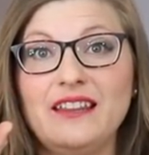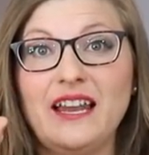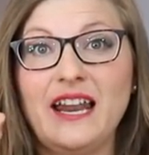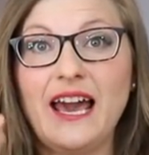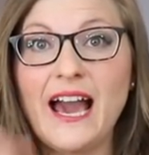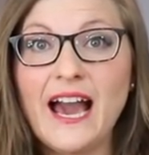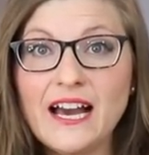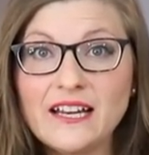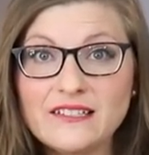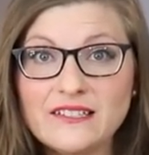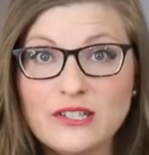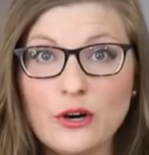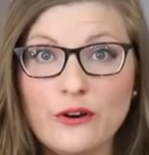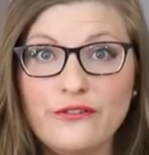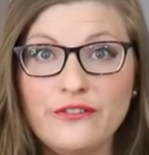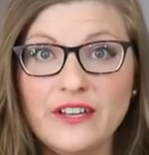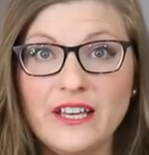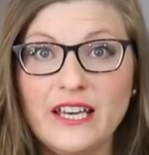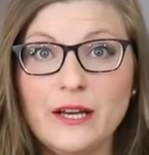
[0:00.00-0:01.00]
then I had
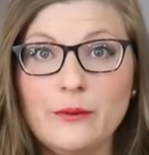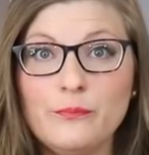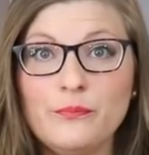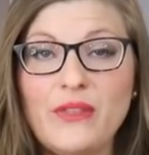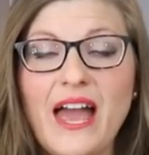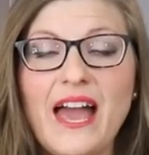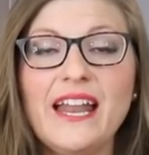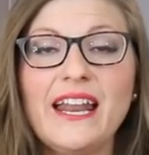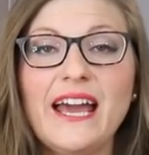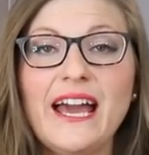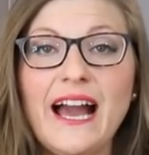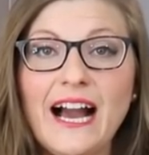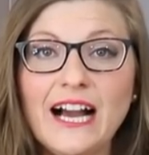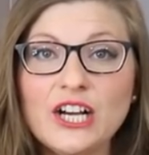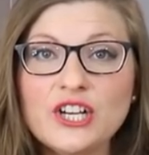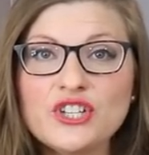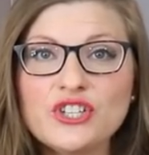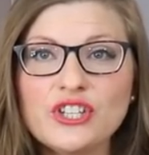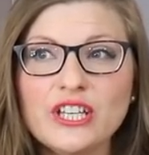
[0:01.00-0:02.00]
Sophie, and I
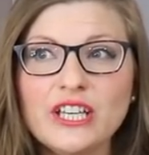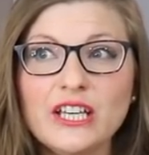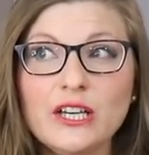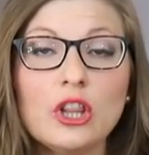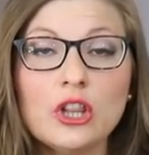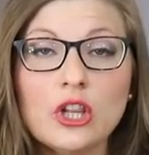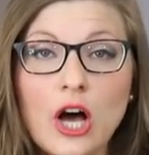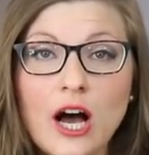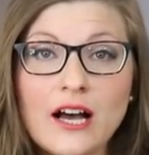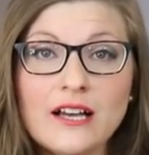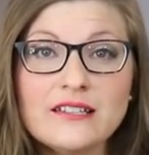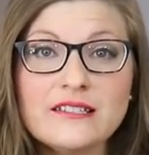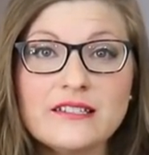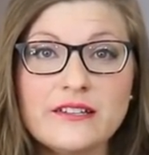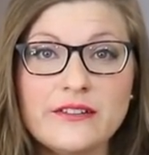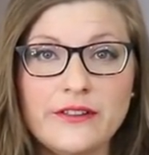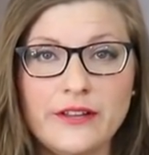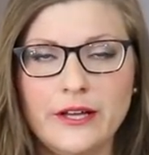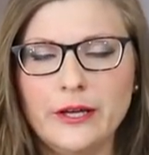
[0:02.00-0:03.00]
actually
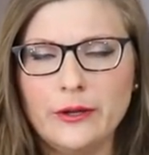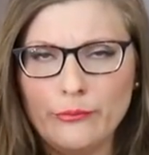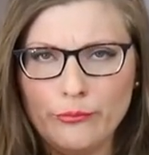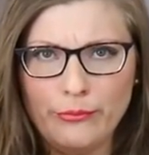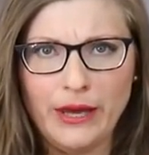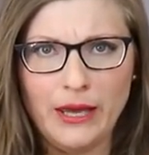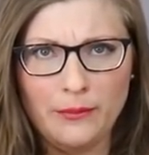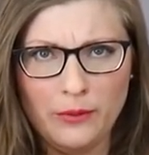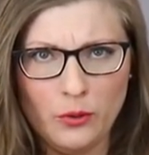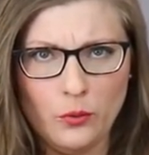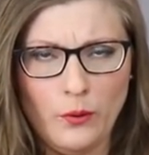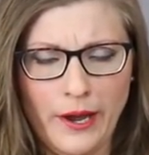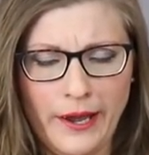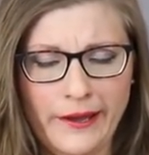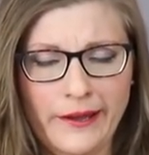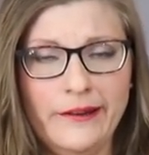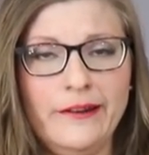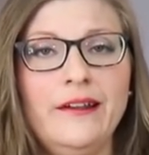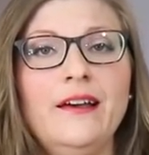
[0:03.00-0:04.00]
lost the baby
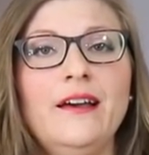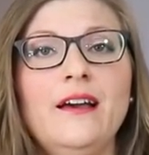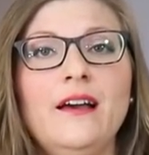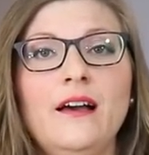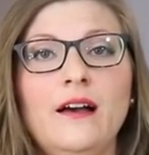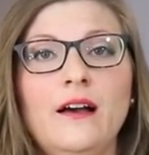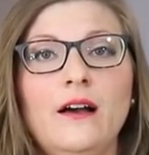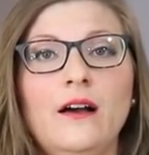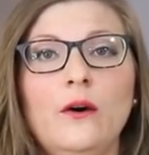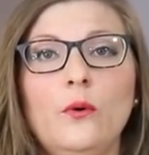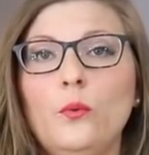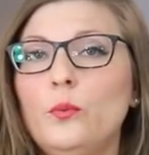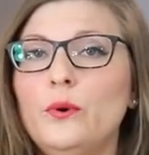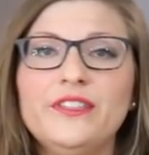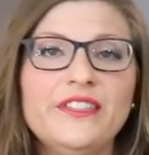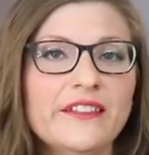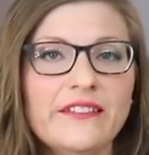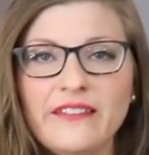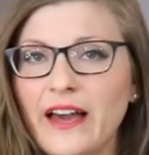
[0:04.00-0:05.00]
weight
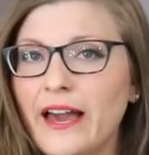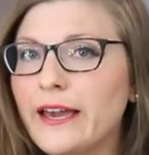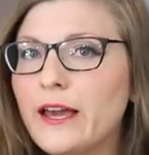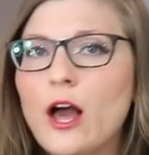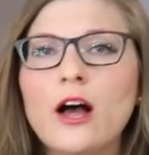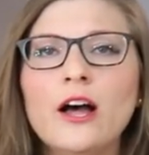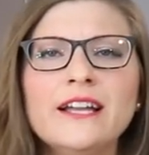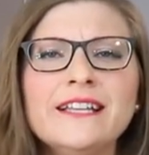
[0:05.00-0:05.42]
within like